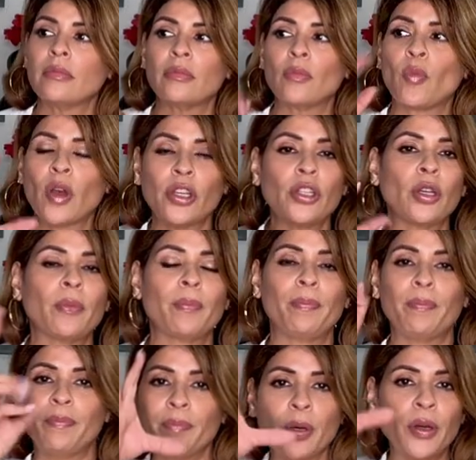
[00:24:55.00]
what you're
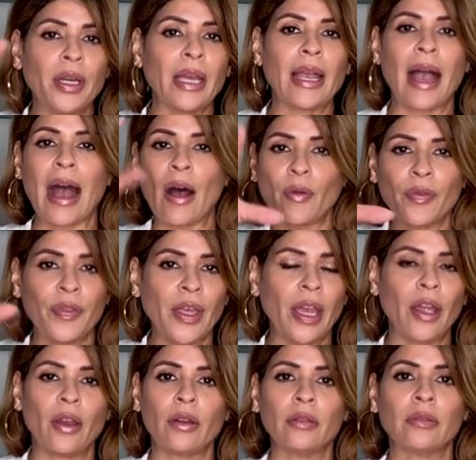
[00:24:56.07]
putting out
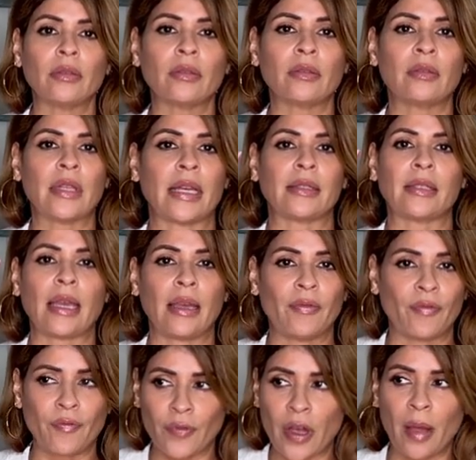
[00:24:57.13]
there that's
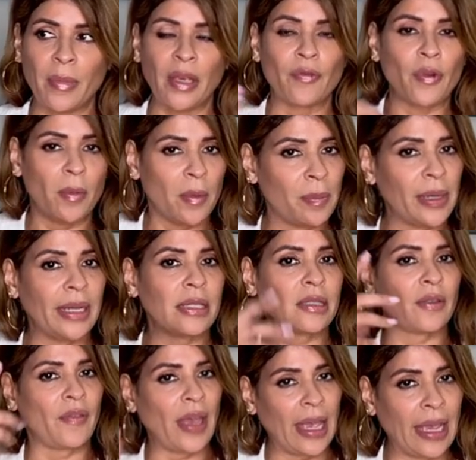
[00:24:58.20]
coming from a place
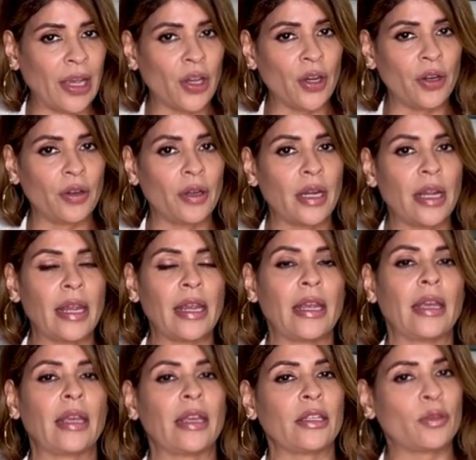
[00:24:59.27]
of anger
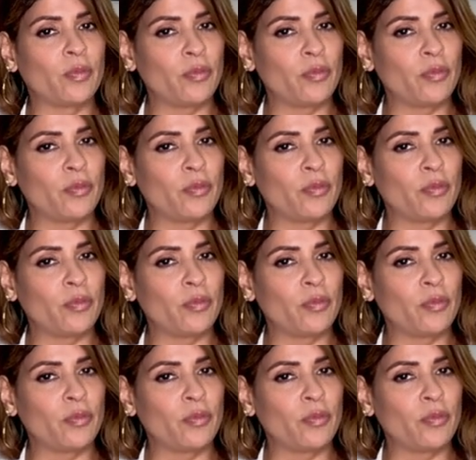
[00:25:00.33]
is